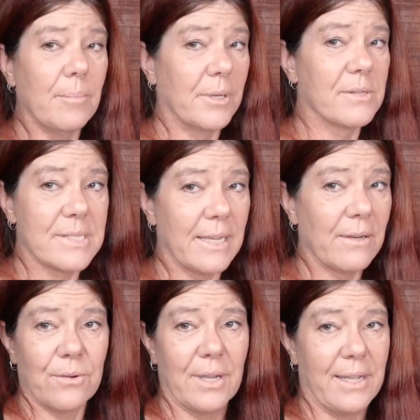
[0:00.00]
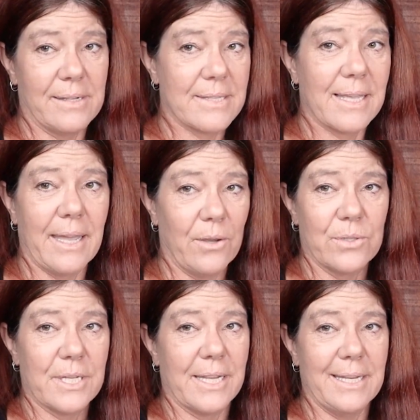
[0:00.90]
because that creates
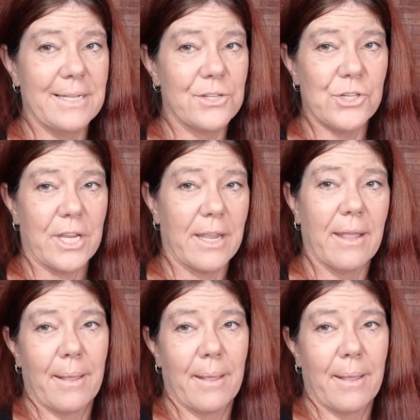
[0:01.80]
chaotic energy.